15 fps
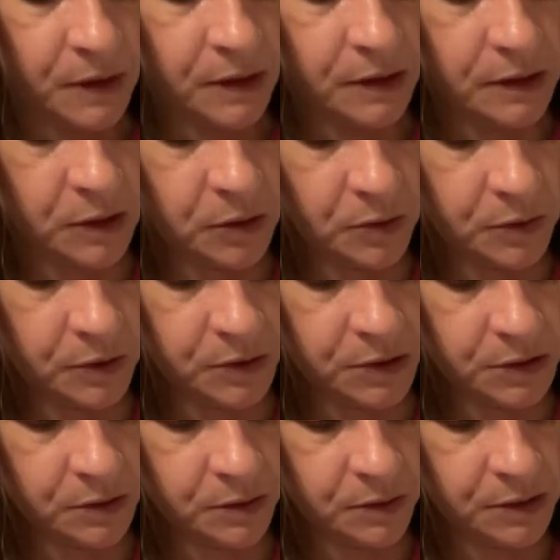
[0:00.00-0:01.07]
So we're
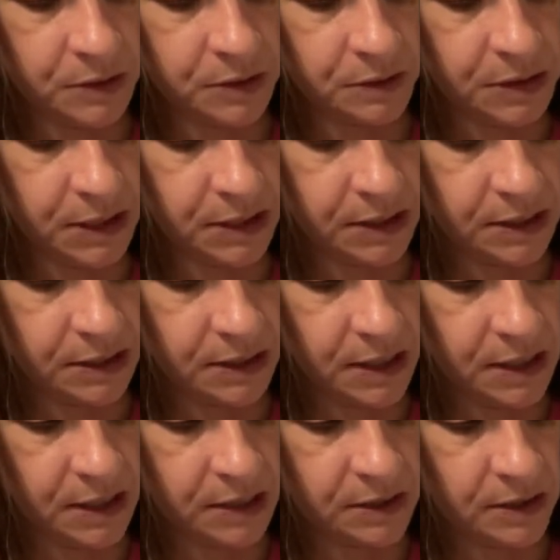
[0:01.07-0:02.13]
just going to take the
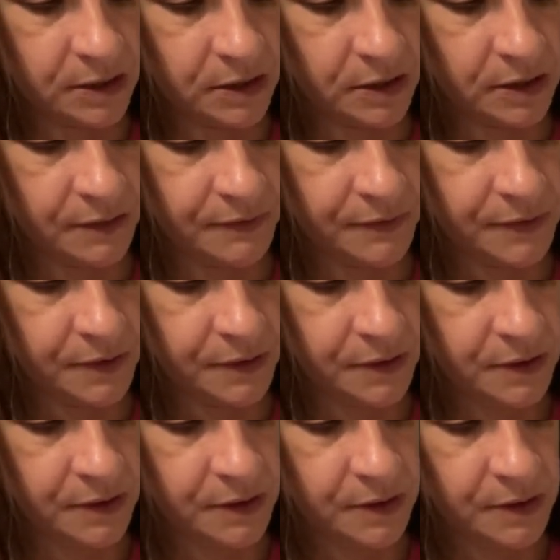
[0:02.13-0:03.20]
sides off,
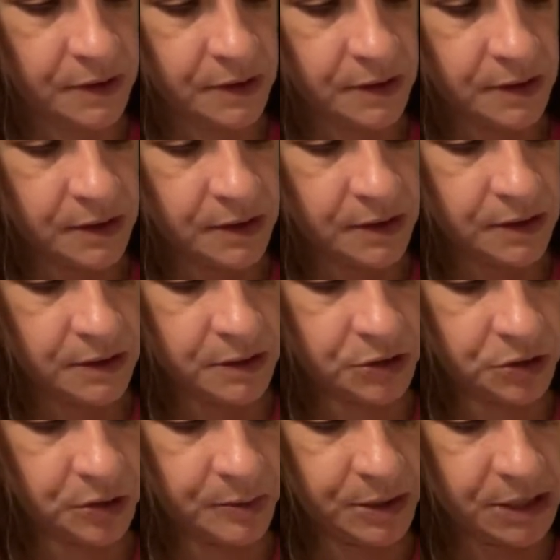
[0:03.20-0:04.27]

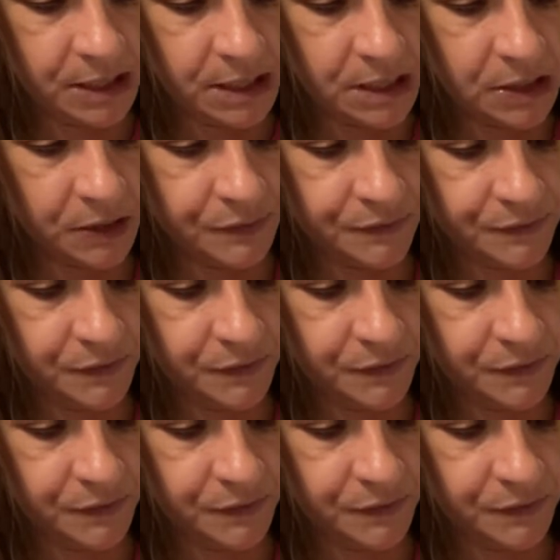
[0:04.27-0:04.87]
strip it down.